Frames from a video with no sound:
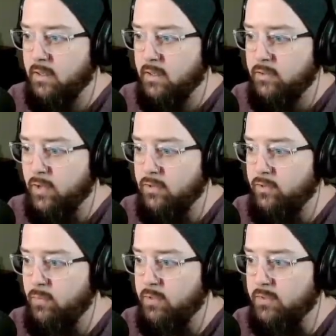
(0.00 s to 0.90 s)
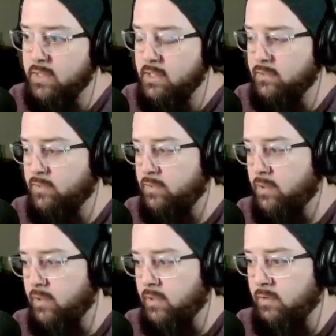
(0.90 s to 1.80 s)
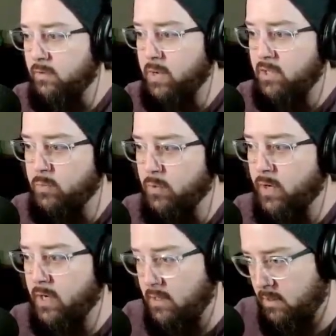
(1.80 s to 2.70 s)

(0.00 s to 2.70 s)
So I assume this key is to the basement, right?